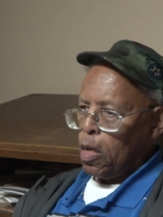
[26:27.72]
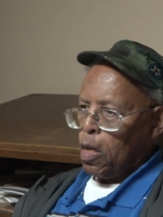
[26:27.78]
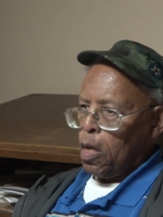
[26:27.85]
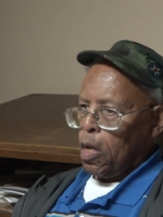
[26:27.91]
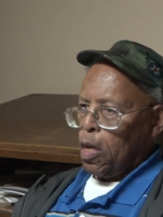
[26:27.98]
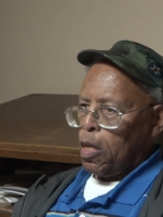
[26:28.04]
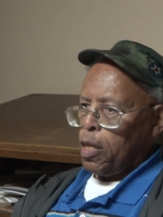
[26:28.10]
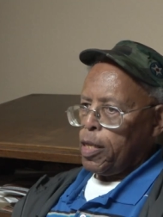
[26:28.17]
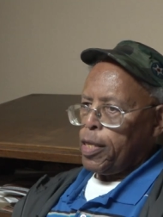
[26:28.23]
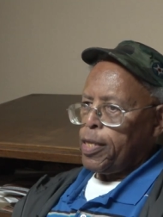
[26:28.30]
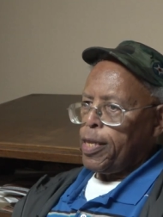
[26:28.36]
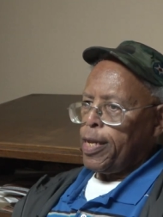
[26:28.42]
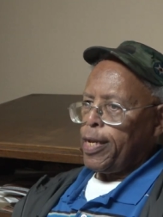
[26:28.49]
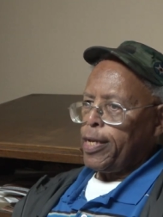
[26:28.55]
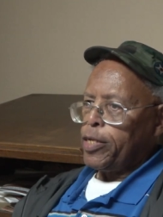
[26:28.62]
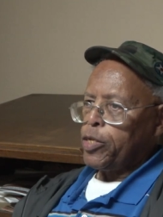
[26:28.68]
So I just want to
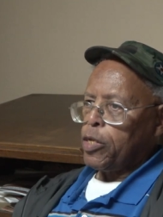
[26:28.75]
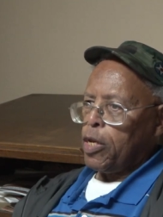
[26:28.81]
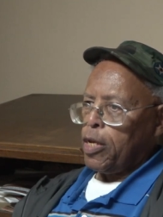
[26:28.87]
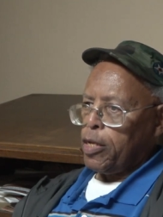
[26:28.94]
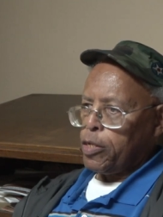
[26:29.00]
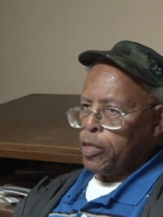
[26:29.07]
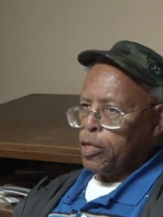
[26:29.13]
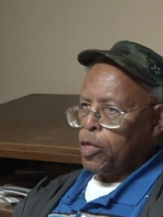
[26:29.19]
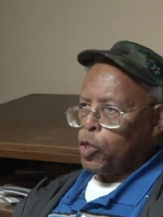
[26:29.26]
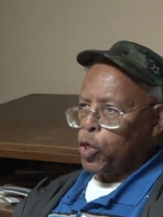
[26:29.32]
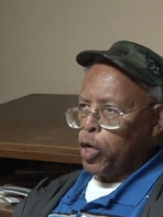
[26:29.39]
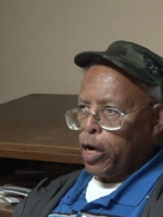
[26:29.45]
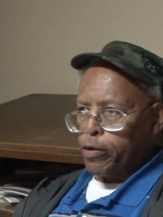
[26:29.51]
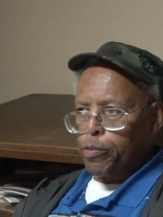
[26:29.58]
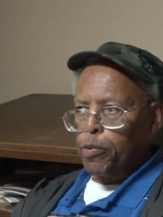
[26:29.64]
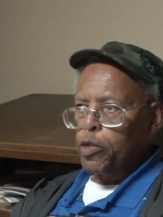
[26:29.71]
nail that. He's, he's, the
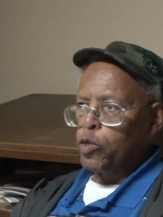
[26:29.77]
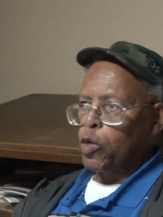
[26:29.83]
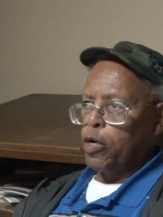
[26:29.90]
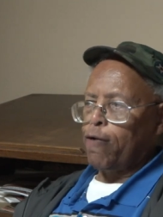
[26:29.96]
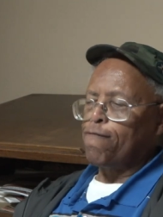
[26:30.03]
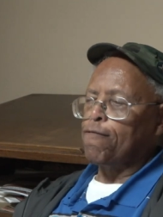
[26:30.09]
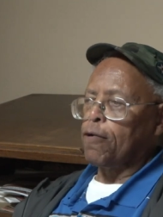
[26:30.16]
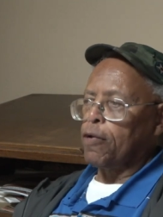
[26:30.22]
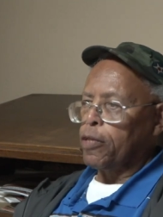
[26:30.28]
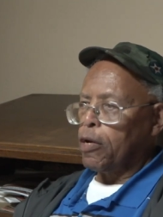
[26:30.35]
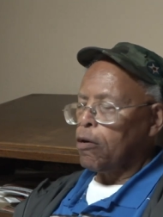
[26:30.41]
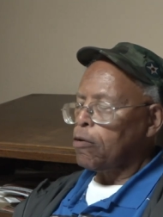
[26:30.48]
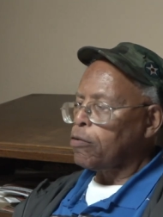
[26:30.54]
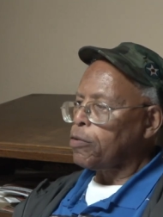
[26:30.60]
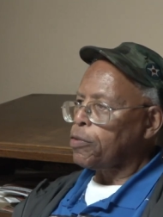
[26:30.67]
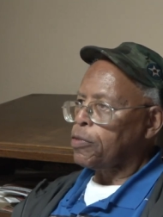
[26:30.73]
judgment is going to fall
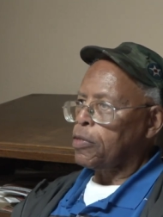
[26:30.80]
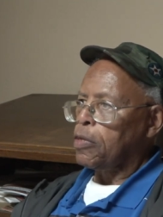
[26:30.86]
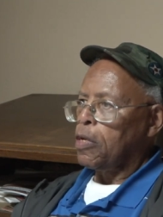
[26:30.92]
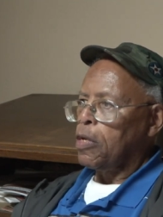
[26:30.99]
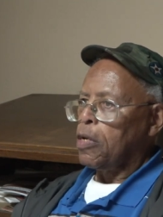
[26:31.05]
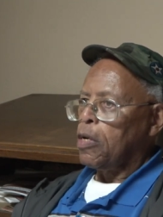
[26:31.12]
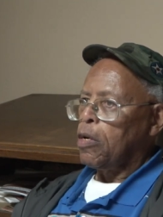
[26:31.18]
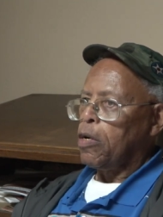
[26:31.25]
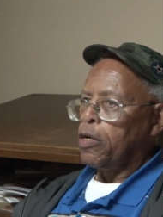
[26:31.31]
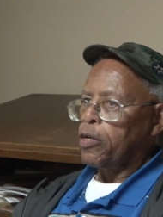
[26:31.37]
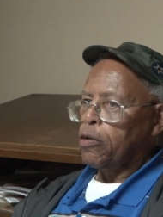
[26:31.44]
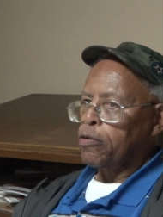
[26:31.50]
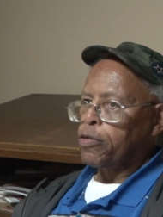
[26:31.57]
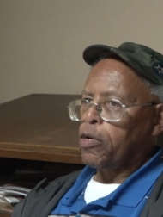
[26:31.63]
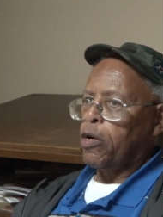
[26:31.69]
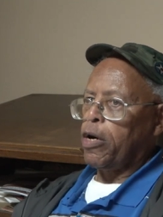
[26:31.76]
those on
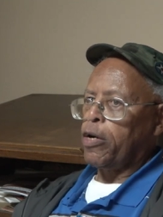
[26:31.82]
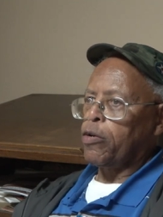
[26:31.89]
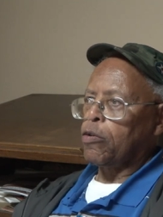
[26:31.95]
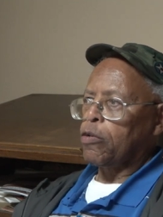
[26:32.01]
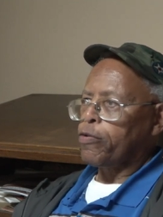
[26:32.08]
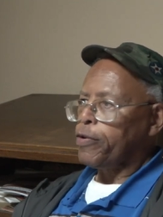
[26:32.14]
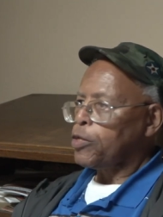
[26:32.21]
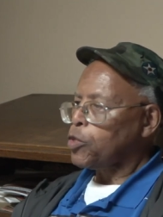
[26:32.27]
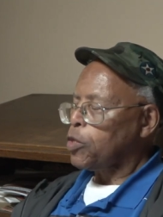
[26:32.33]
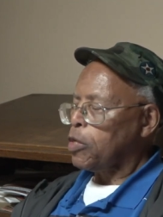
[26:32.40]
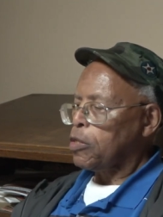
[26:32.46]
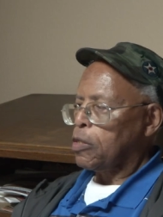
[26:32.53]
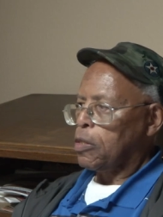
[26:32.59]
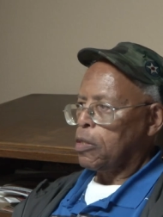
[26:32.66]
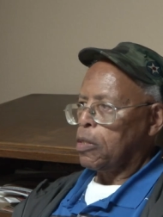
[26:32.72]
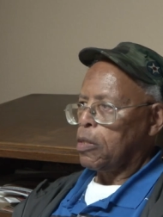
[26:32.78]
those carnal
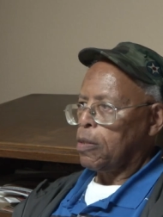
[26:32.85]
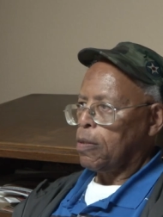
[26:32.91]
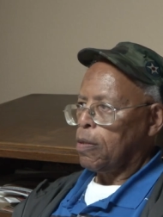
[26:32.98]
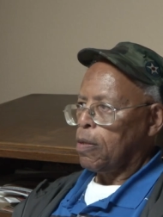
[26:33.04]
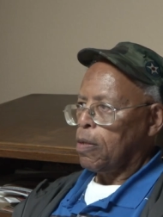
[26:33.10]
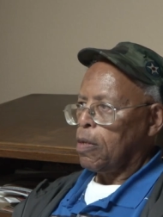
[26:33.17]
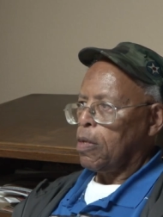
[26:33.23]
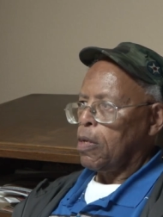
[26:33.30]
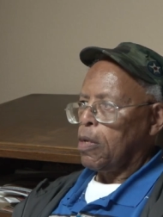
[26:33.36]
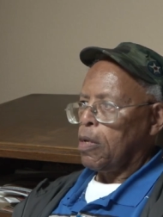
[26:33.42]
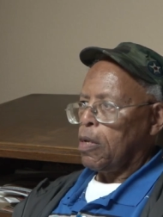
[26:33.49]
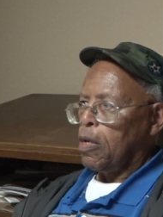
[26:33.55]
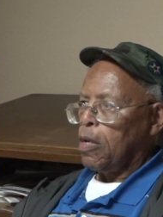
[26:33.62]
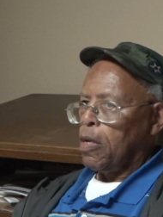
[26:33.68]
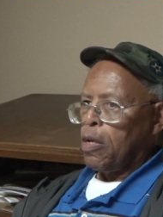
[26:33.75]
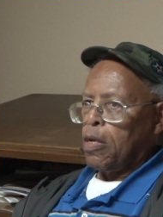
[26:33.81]
Christians. Right.
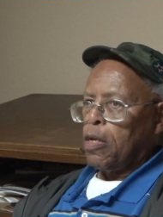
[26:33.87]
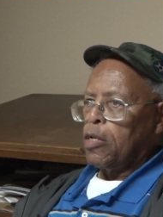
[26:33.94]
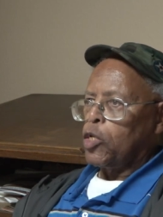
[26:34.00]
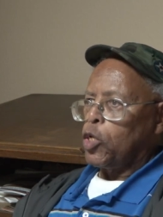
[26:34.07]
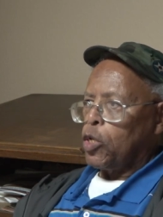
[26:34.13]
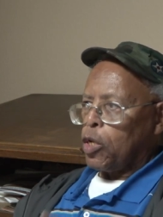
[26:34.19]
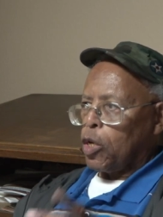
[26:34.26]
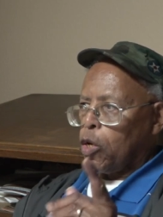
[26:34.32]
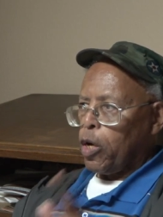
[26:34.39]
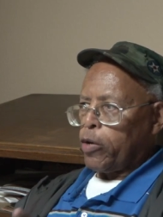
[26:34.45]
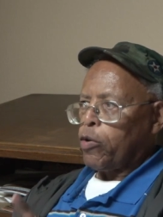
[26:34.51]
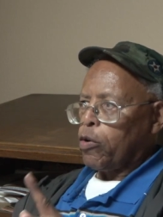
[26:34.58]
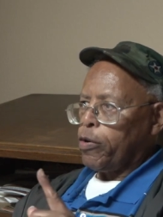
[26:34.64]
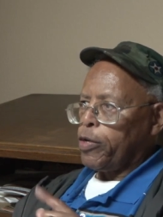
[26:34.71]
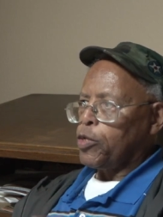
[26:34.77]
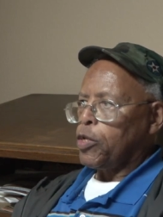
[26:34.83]
Carnal
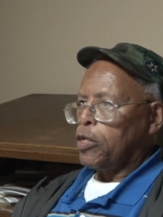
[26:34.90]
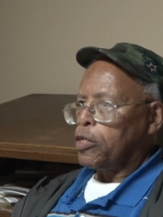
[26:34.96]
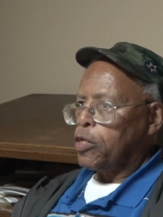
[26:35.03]
Christian.